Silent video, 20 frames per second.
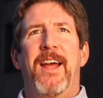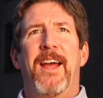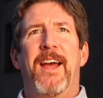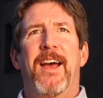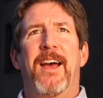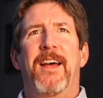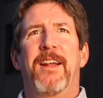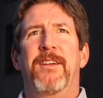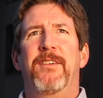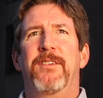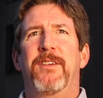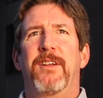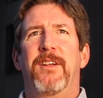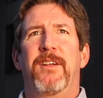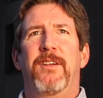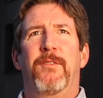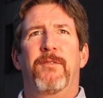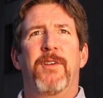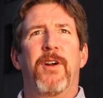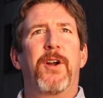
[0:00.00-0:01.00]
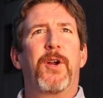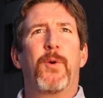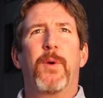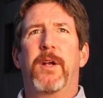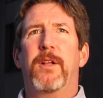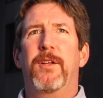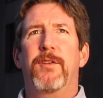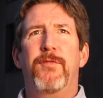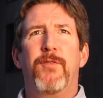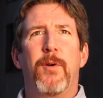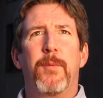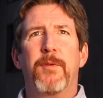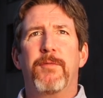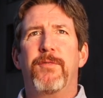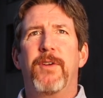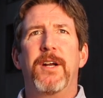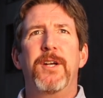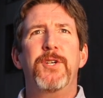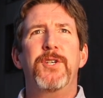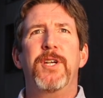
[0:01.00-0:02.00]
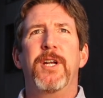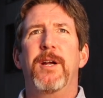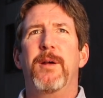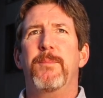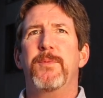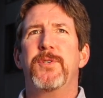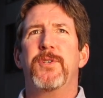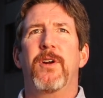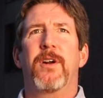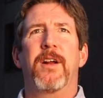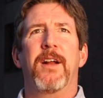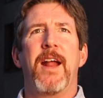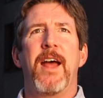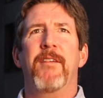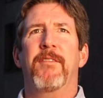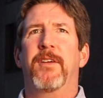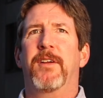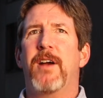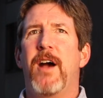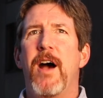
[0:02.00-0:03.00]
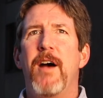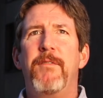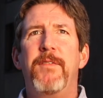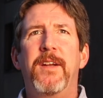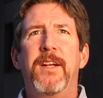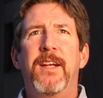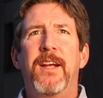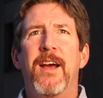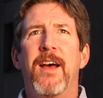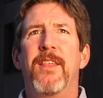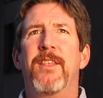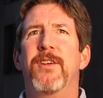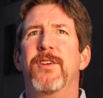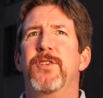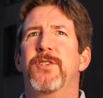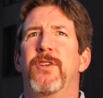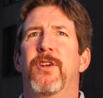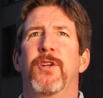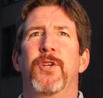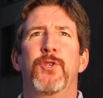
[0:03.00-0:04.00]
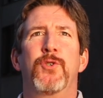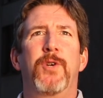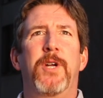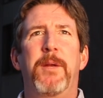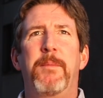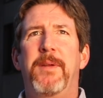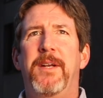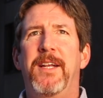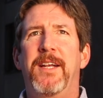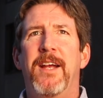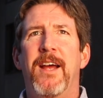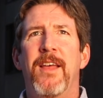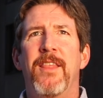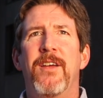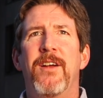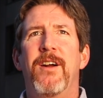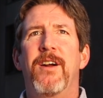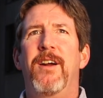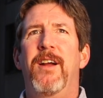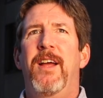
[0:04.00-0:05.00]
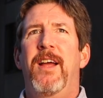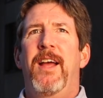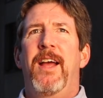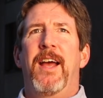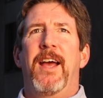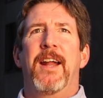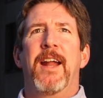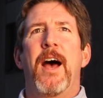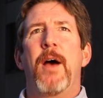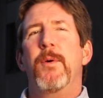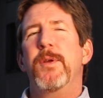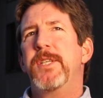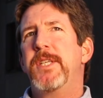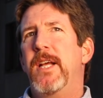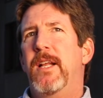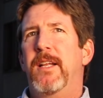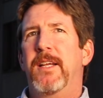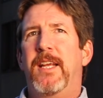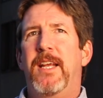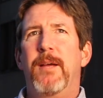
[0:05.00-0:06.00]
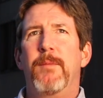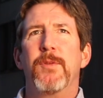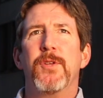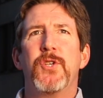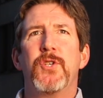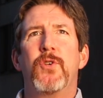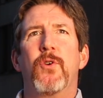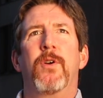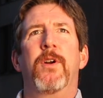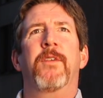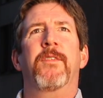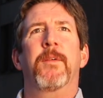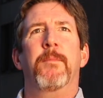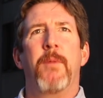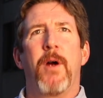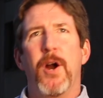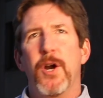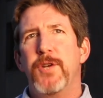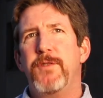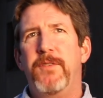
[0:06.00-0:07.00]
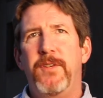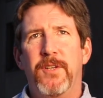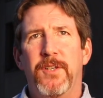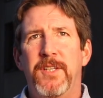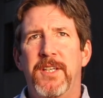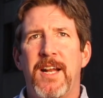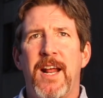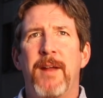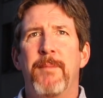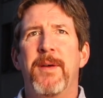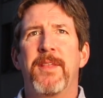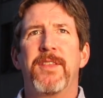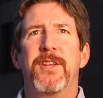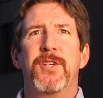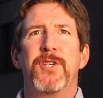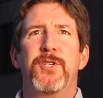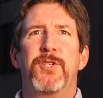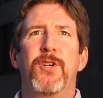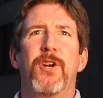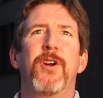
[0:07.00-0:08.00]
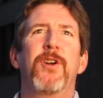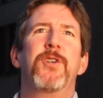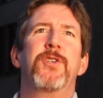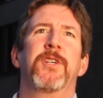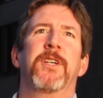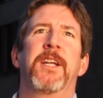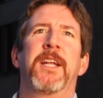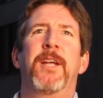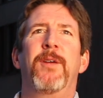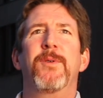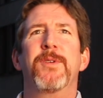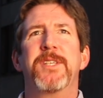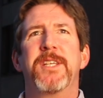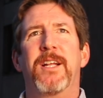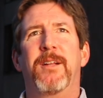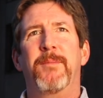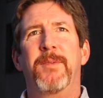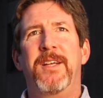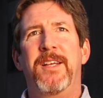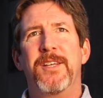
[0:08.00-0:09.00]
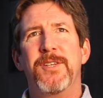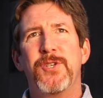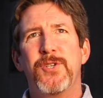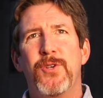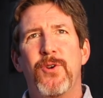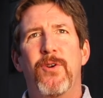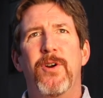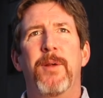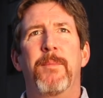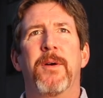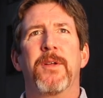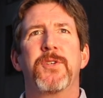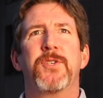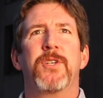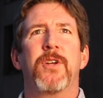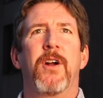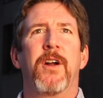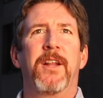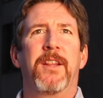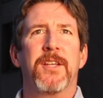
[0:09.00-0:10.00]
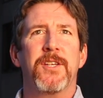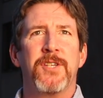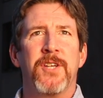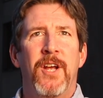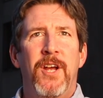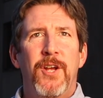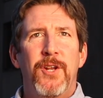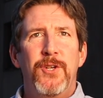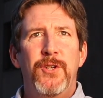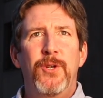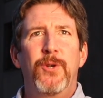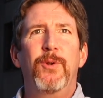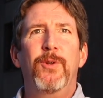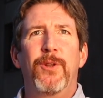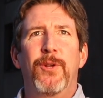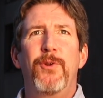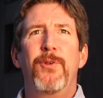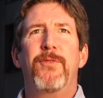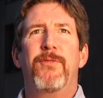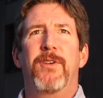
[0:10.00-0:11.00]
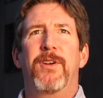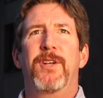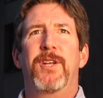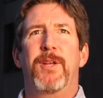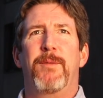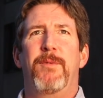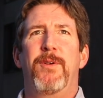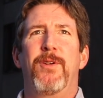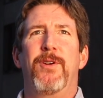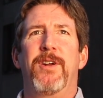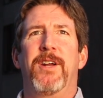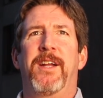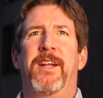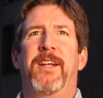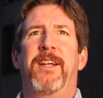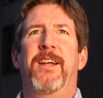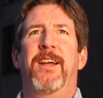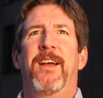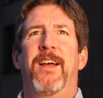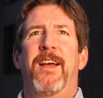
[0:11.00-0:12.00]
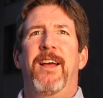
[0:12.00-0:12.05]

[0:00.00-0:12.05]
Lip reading: and very quickly formed a friendship, started having coffee together, started dreaming together, and I was telling him the story of the Marshfield United Methodist Church. He was telling me his story about starting this new Lutheran community.